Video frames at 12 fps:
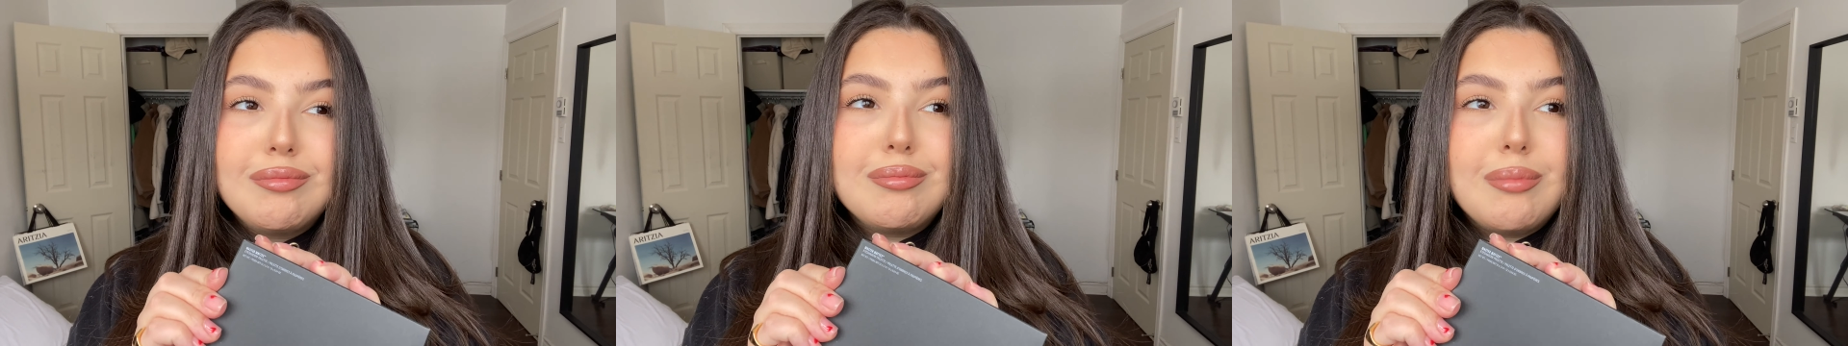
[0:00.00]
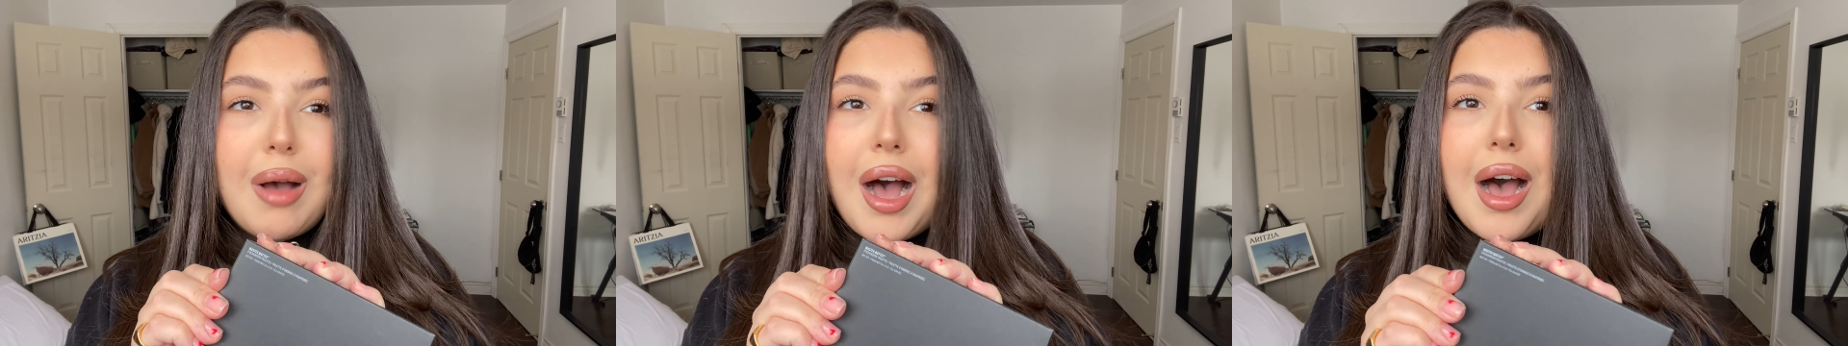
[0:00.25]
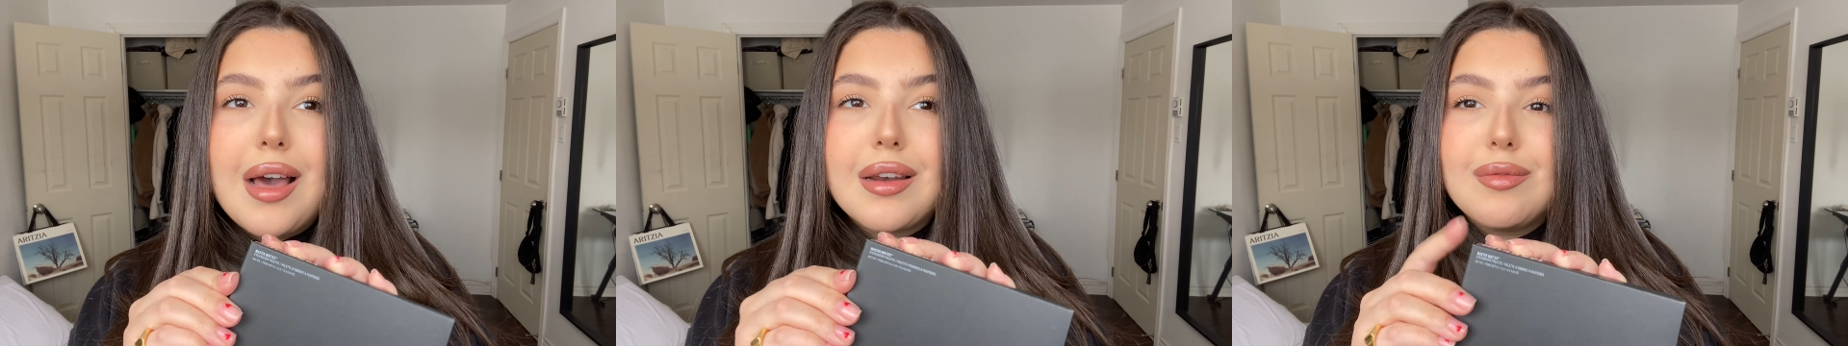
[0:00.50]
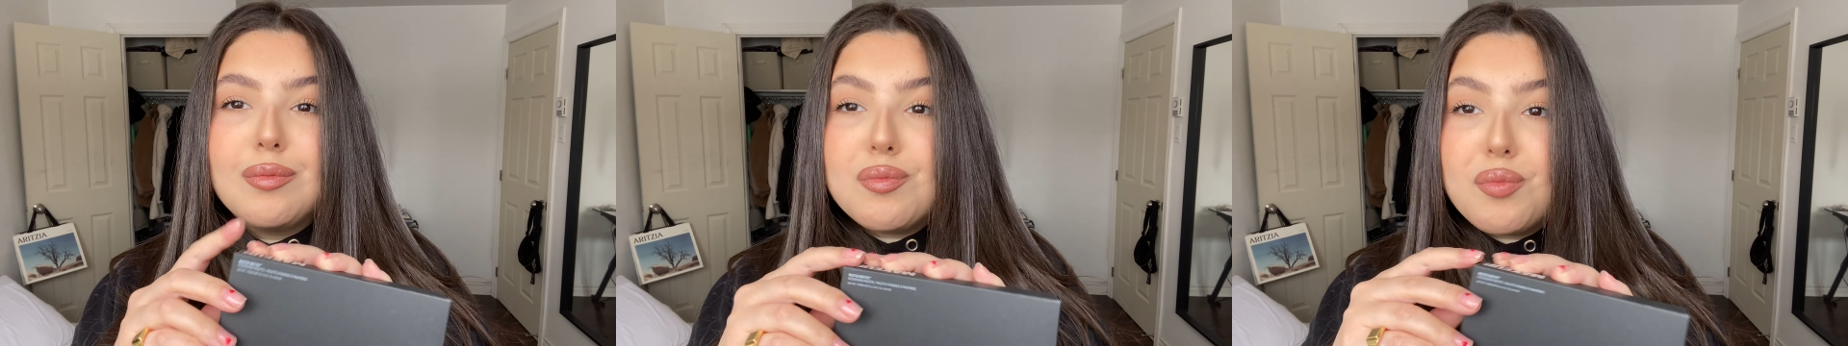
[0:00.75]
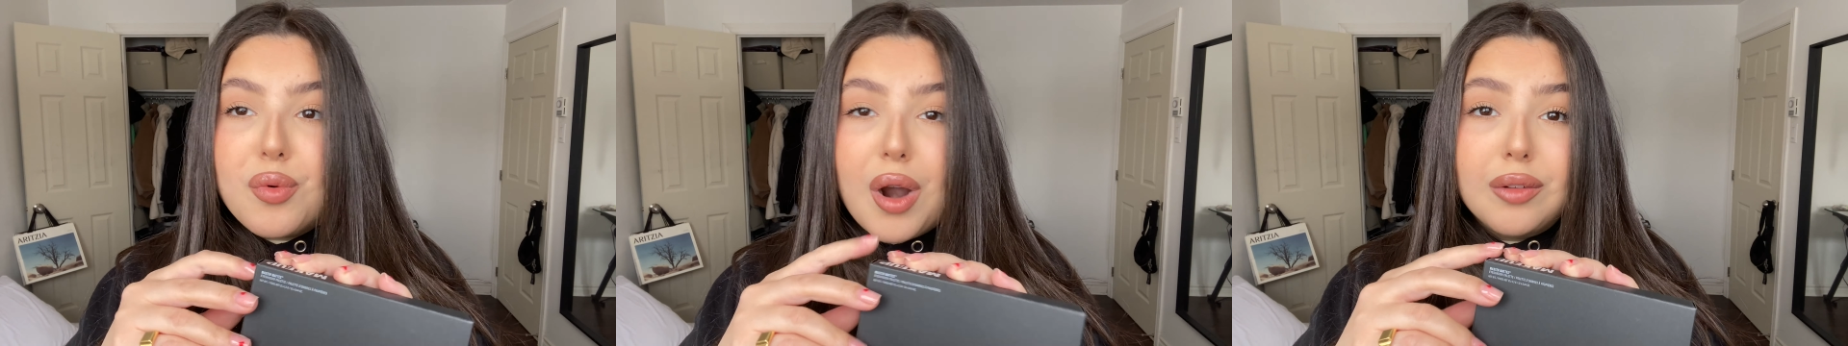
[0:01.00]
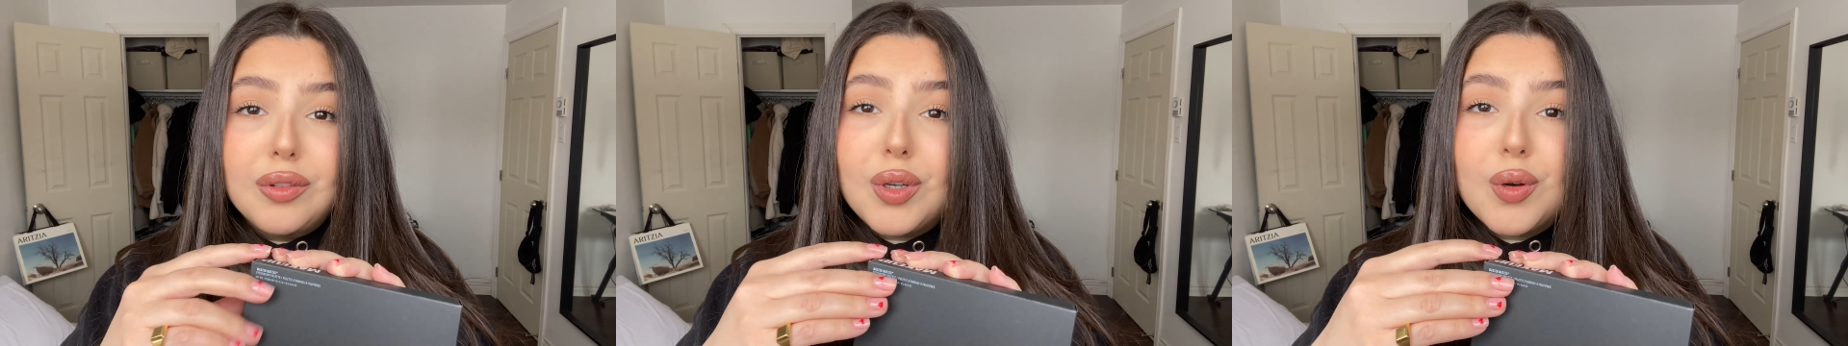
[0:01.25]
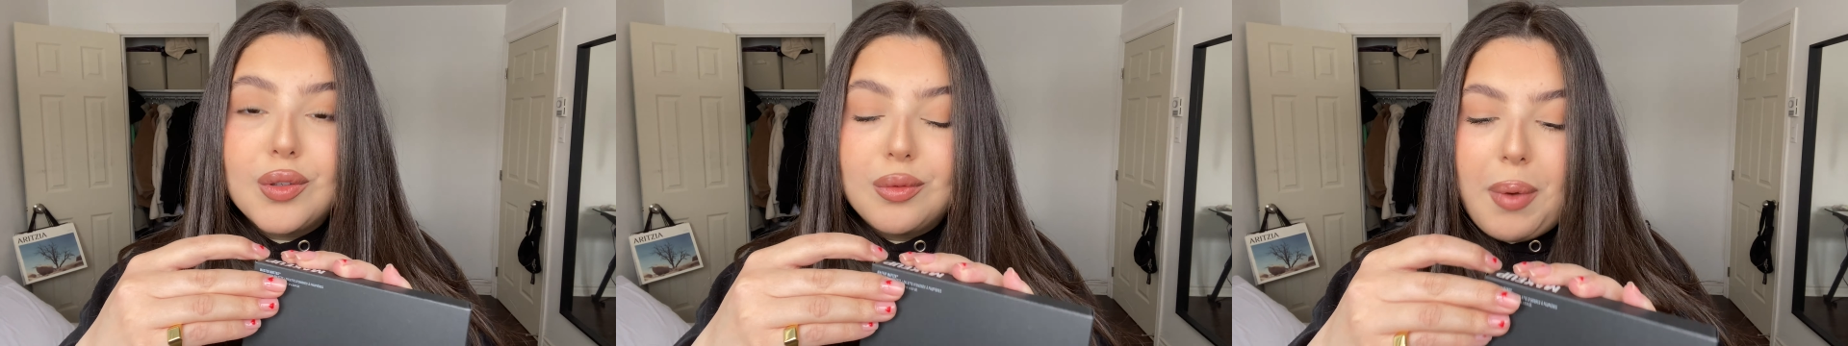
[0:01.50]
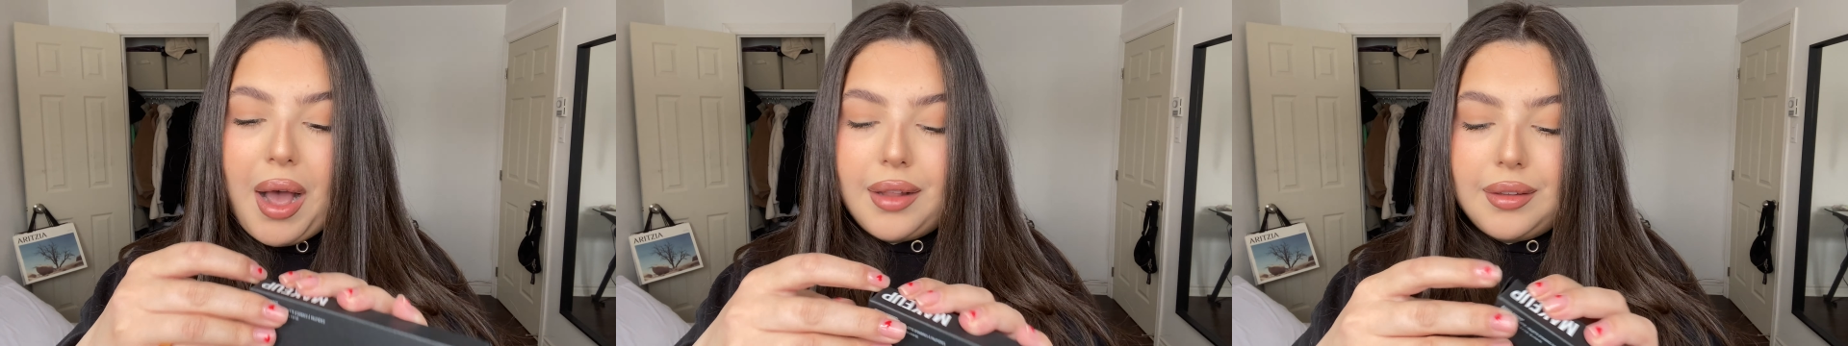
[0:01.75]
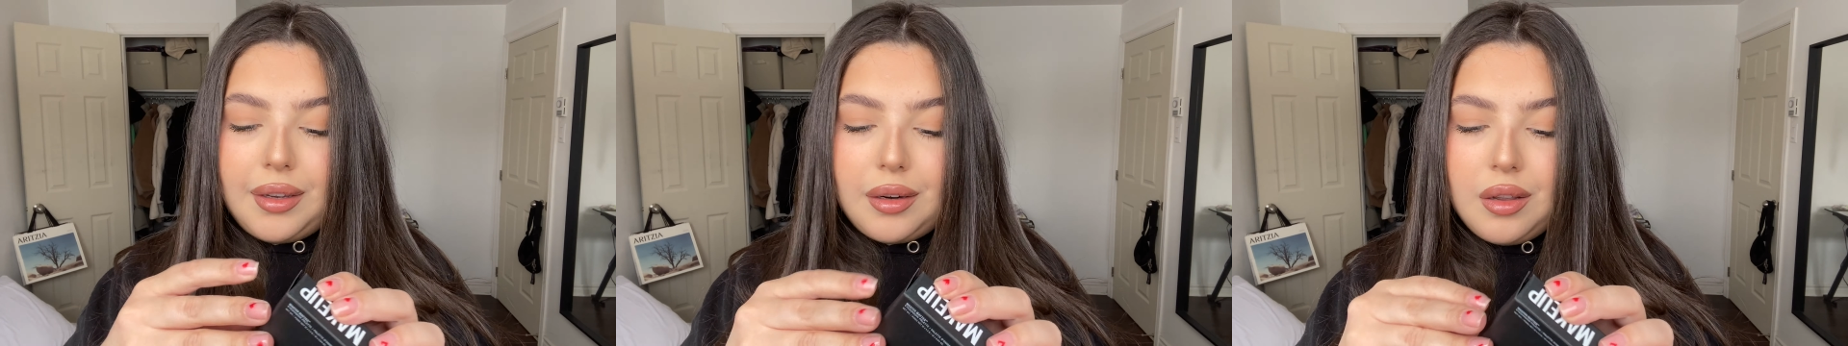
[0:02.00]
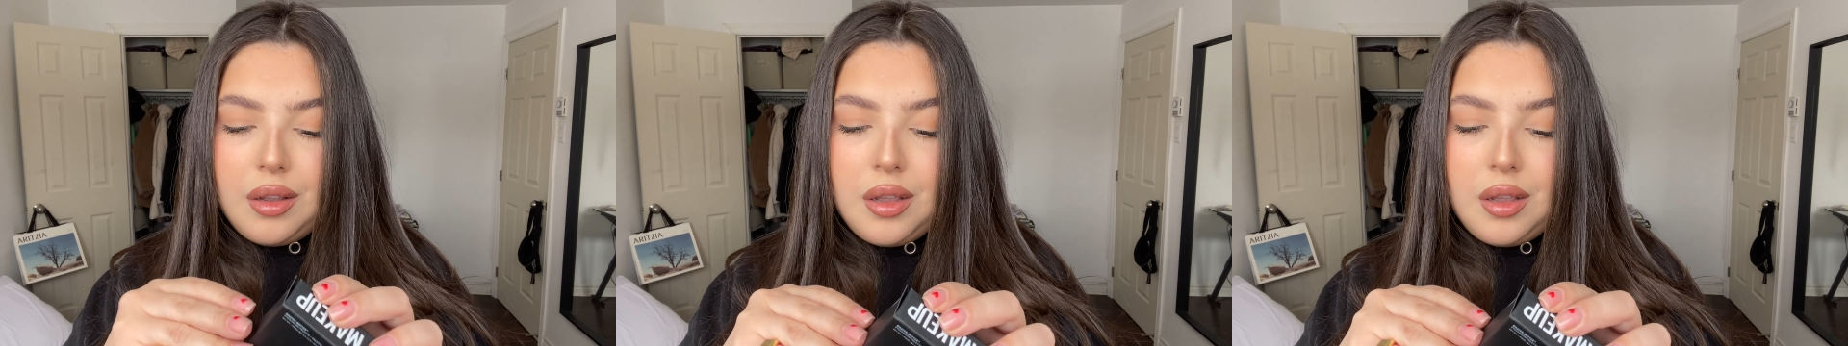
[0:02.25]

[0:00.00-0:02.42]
matte brown toned palette,